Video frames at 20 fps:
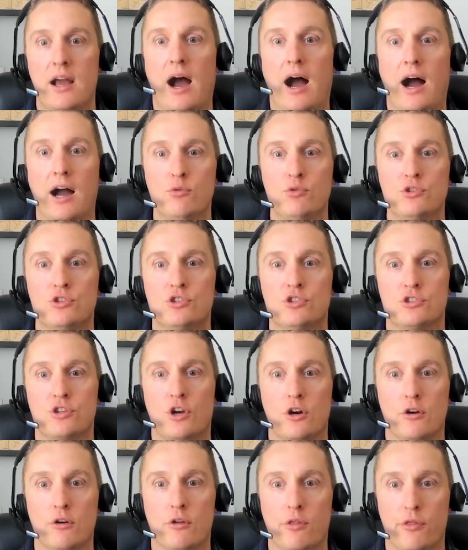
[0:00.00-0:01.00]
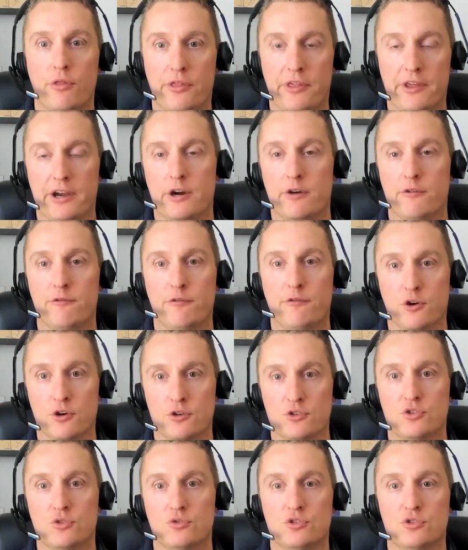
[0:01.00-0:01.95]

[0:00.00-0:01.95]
I would start there first.